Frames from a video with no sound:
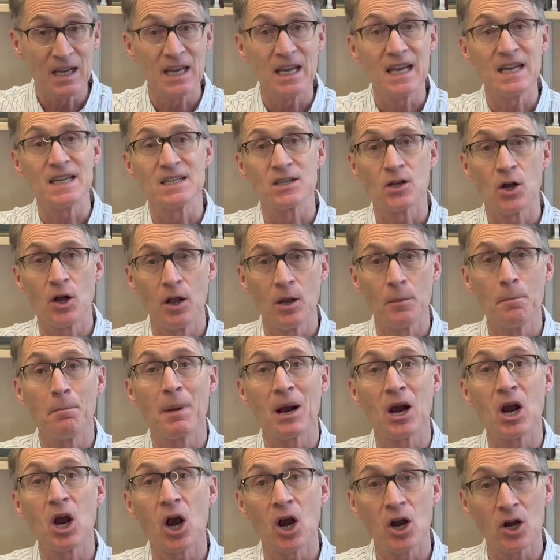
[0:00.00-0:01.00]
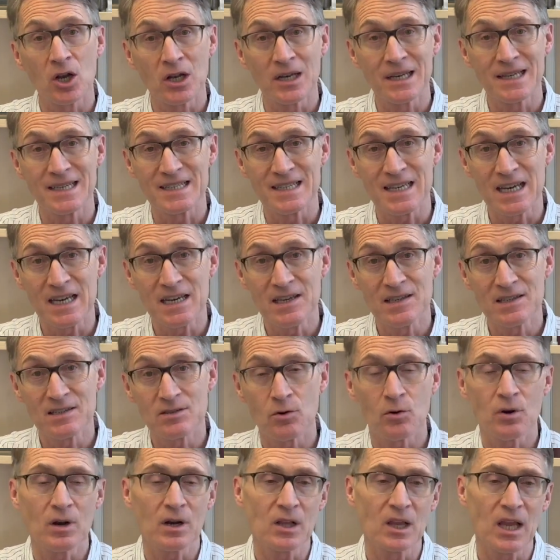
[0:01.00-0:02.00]
is called McArdle disease
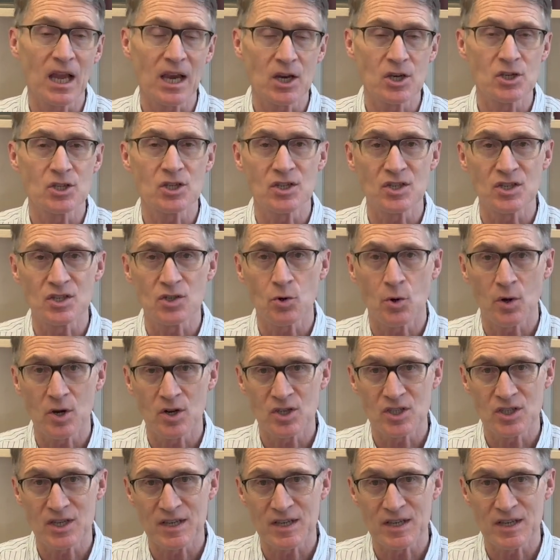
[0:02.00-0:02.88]
or glycogen storage